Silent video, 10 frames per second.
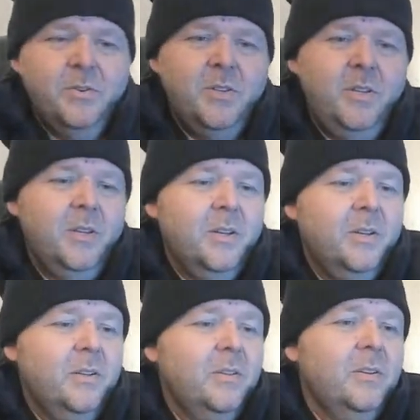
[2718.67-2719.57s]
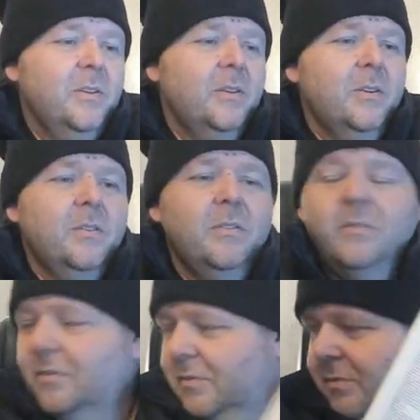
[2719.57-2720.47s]
the uh,
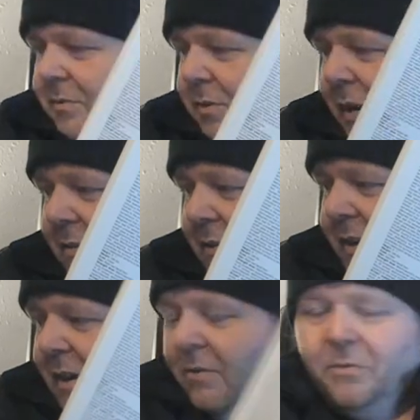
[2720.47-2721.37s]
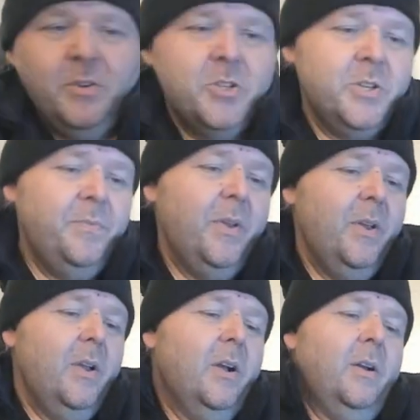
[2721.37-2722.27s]
graphic novel version.
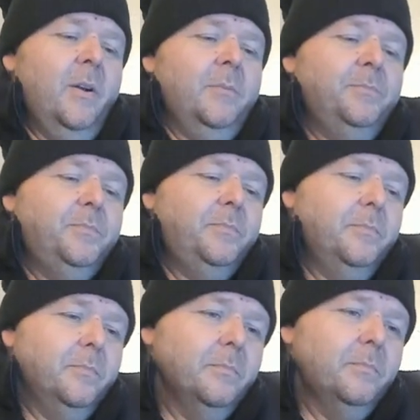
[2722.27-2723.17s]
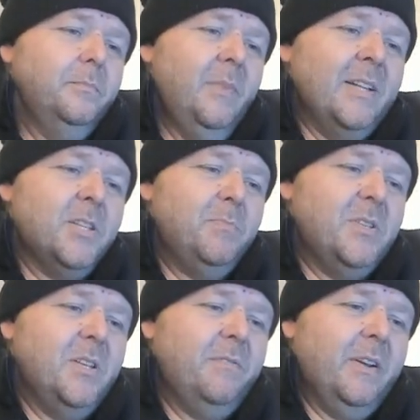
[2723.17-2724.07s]
Um, that
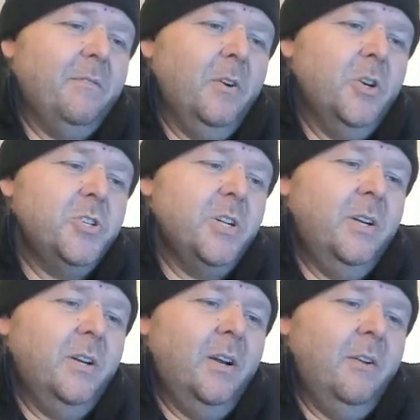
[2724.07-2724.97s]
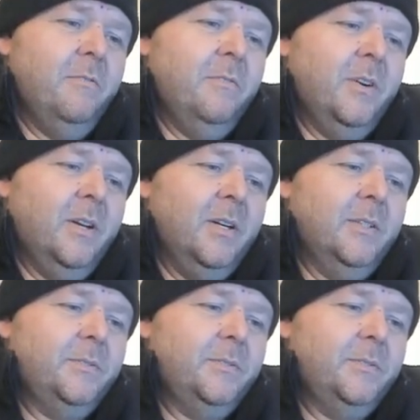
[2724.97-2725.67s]
specific version of uh,